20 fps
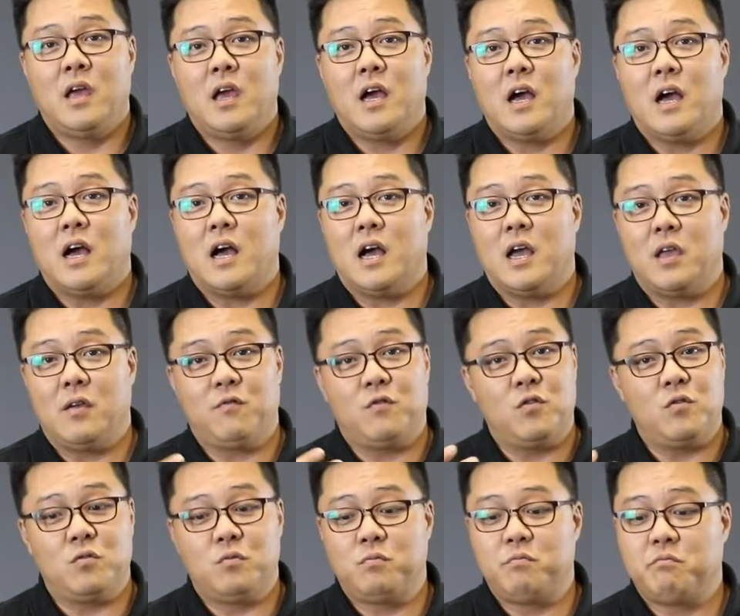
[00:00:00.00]
If
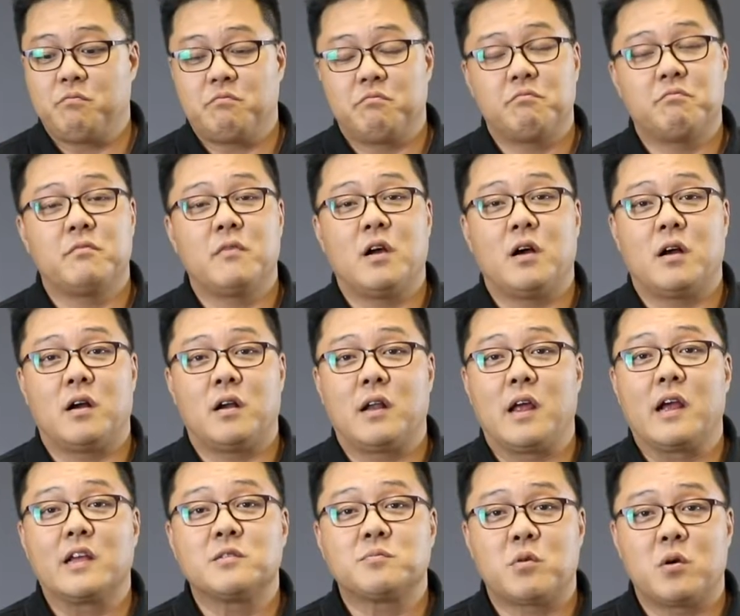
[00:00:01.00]
you are an
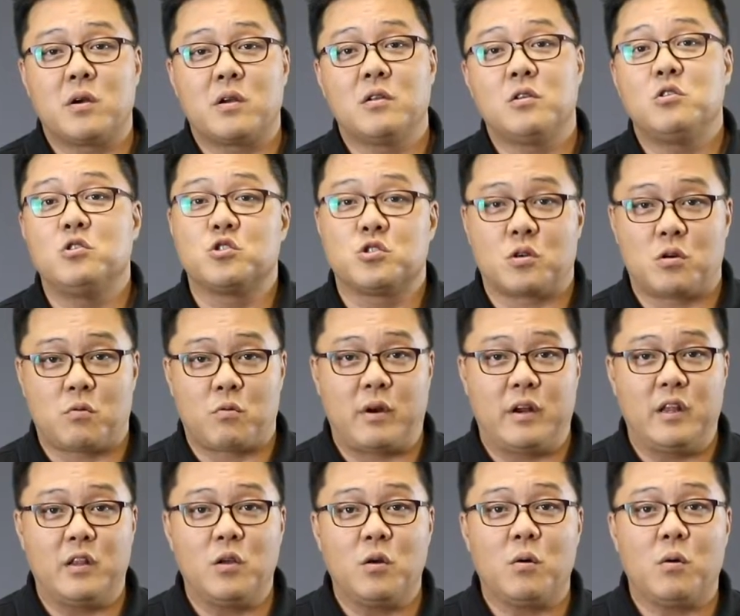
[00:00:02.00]
expert, you should
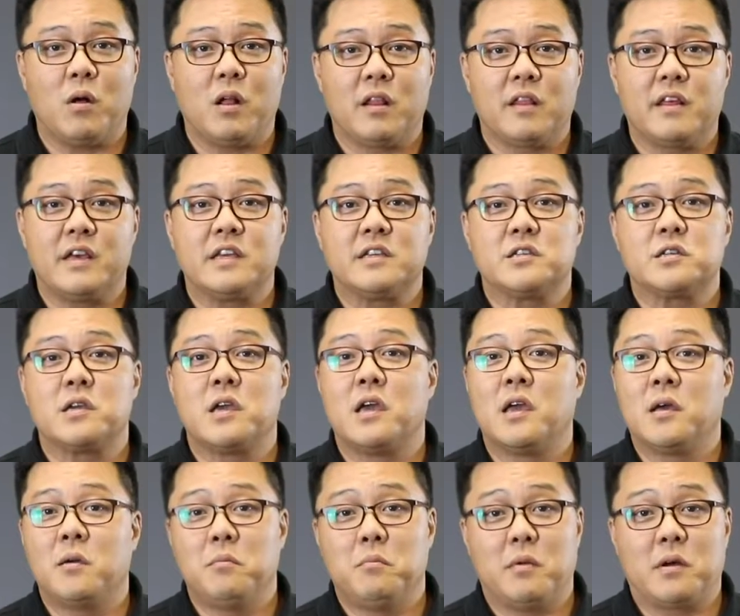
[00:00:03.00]
already know all this,
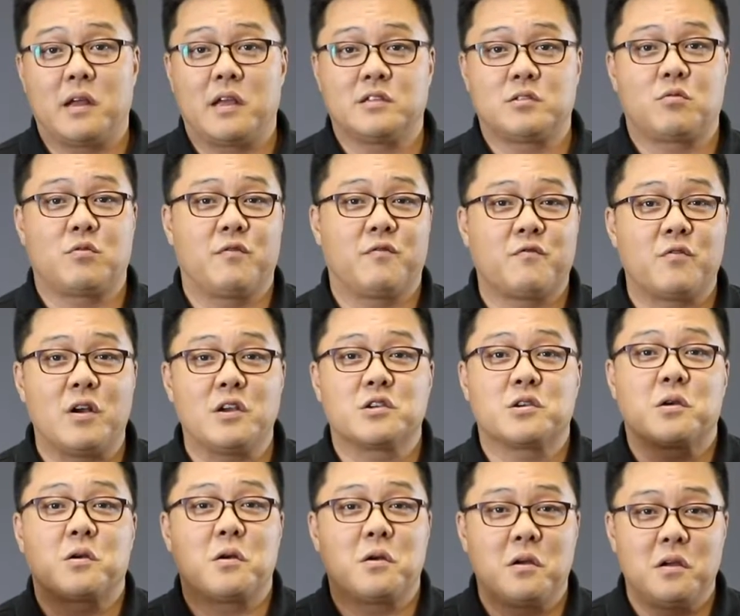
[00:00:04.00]
but as a
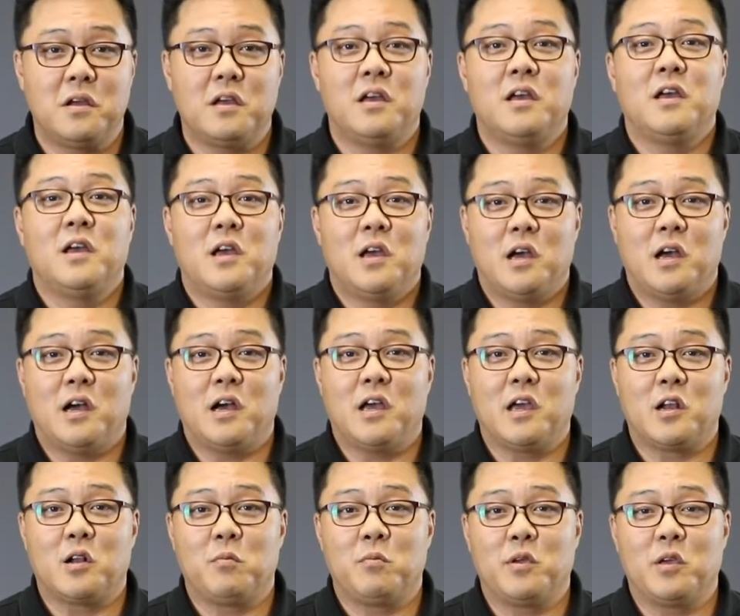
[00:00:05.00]
refresher,
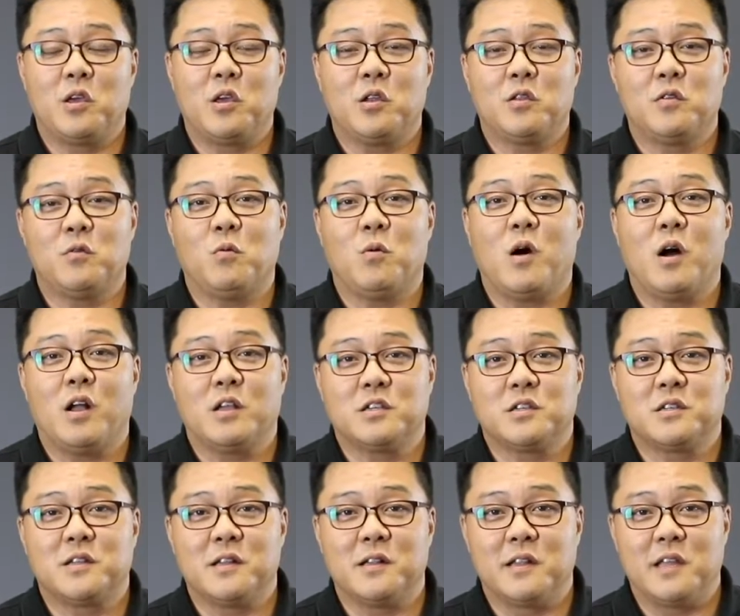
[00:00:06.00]
it'll be good to
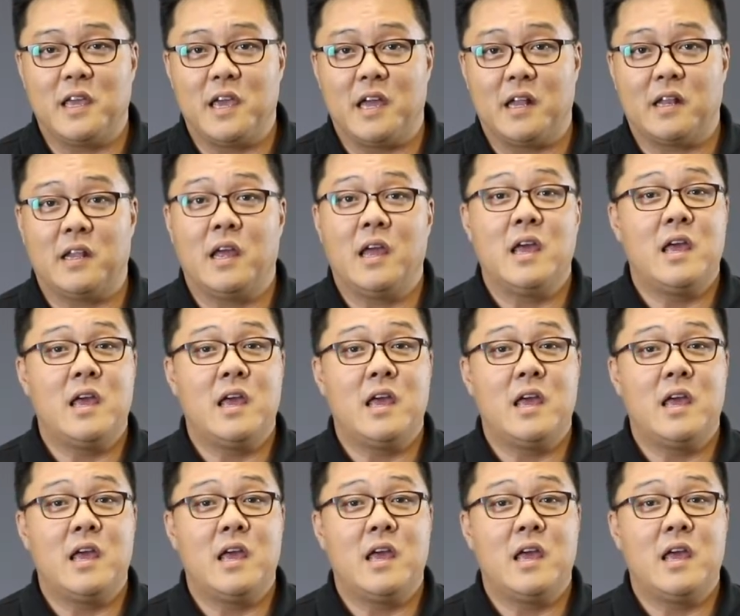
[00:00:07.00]
watch till the end.